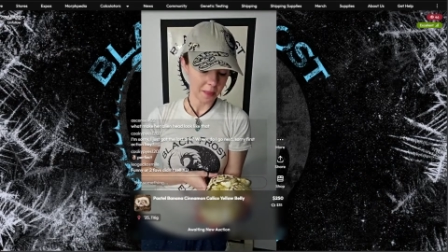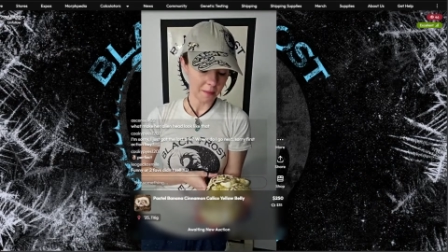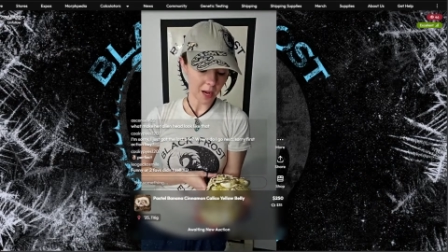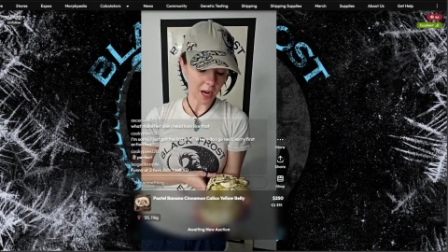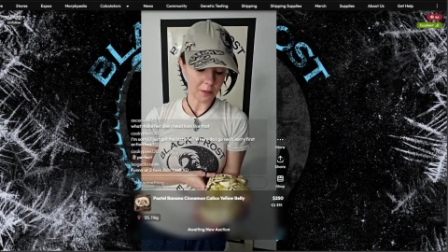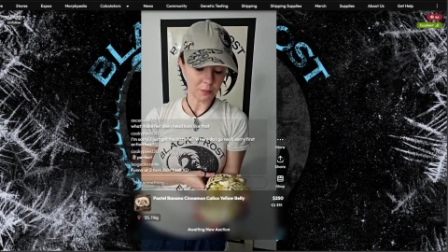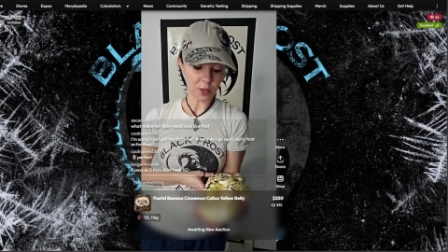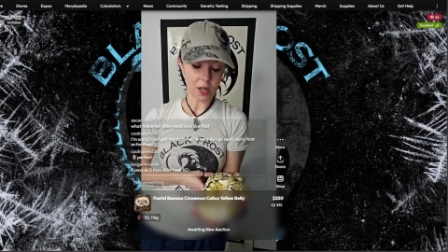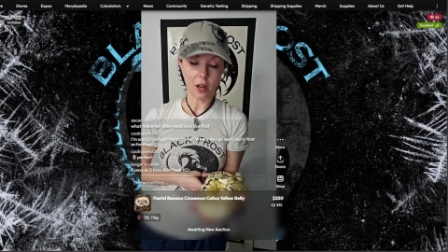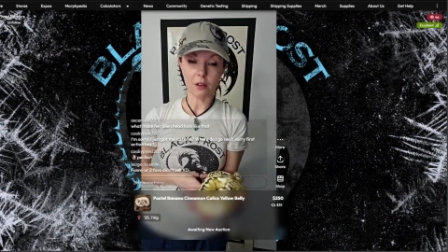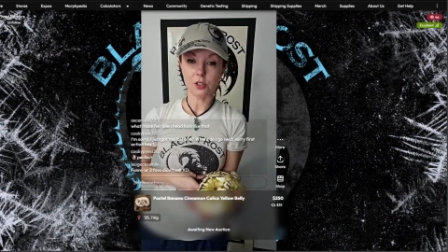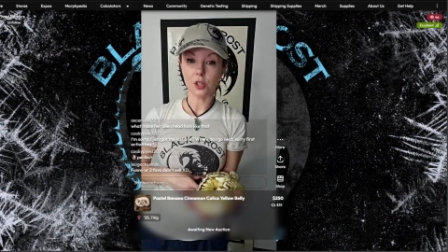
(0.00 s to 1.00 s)

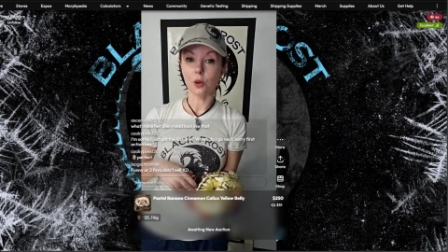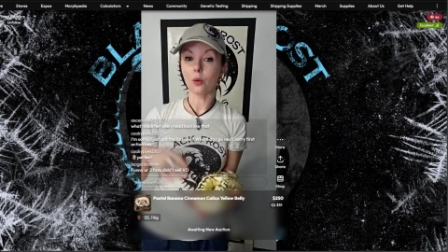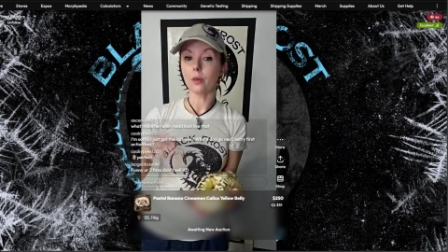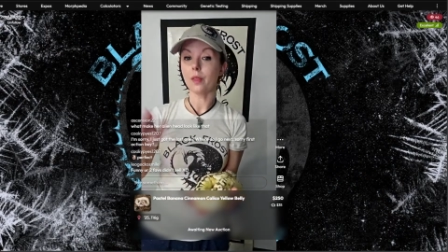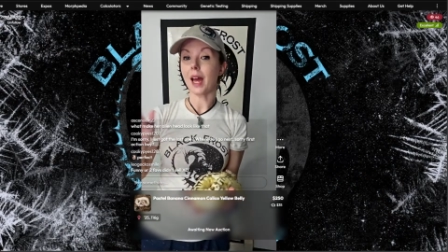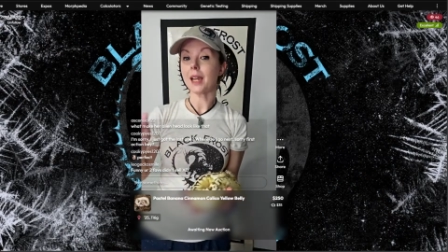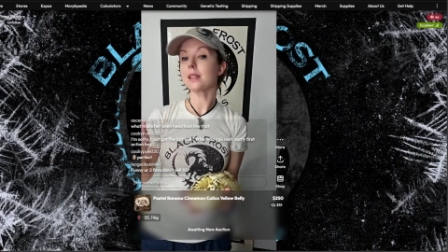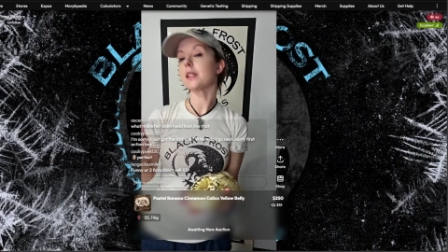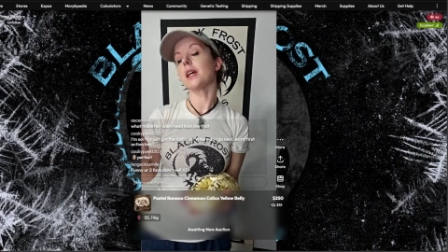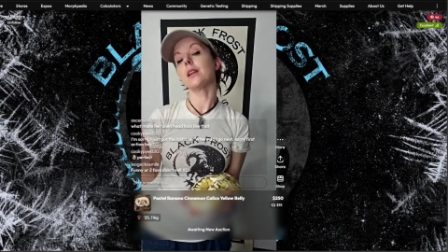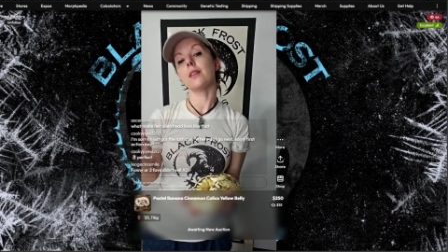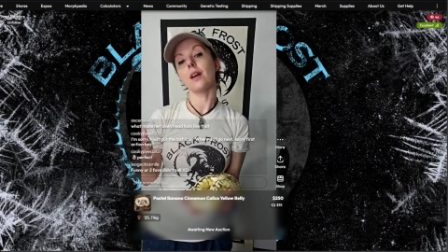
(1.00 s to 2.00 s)
But so that is
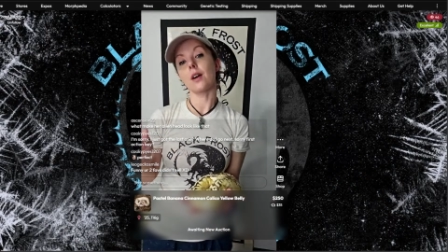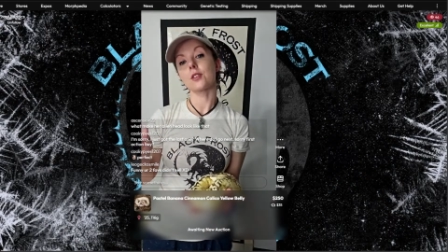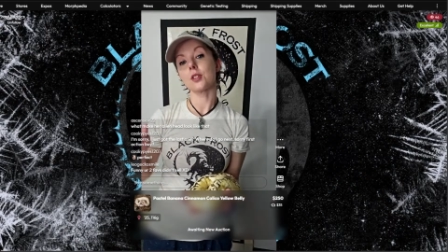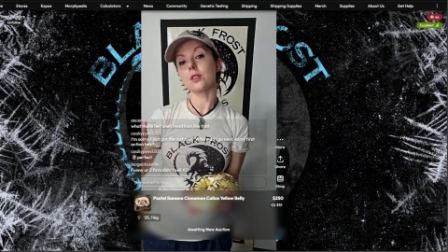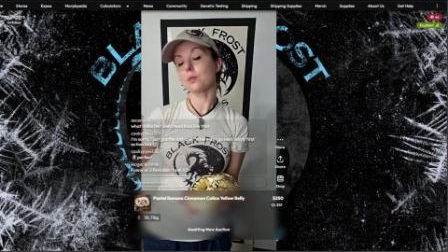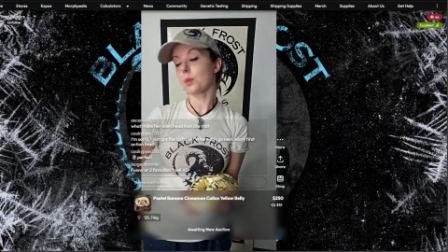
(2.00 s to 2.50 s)
the end of the auctions.